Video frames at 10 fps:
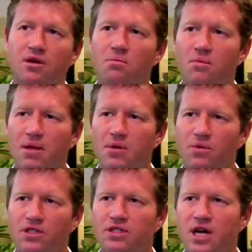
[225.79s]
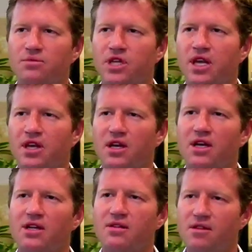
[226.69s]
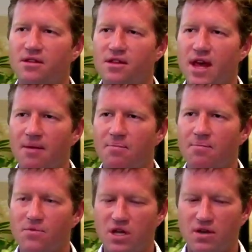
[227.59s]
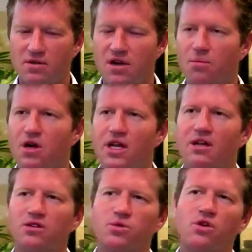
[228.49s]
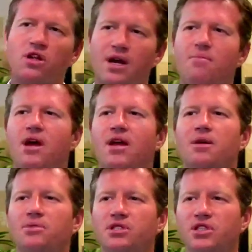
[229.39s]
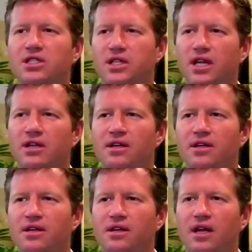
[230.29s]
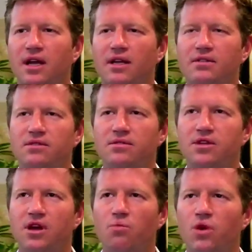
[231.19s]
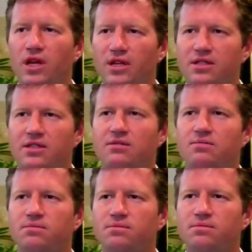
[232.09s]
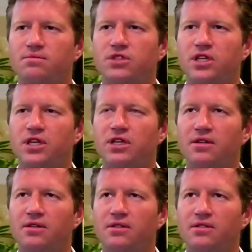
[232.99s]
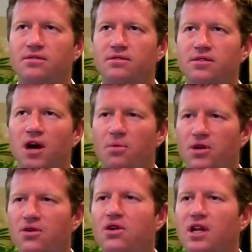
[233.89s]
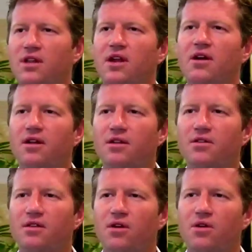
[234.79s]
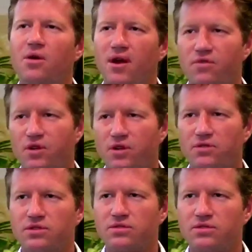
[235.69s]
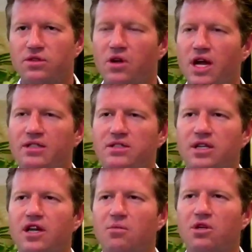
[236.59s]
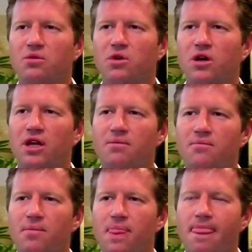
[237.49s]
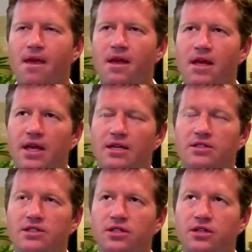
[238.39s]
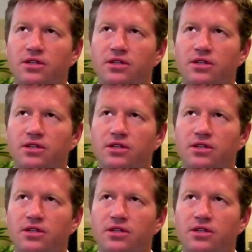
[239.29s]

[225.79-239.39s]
maybe when times get good, that, number of dealers will climb back up to 60. And, I'm waiting to see opportunity there to, go after those new guys as they come on the market. It's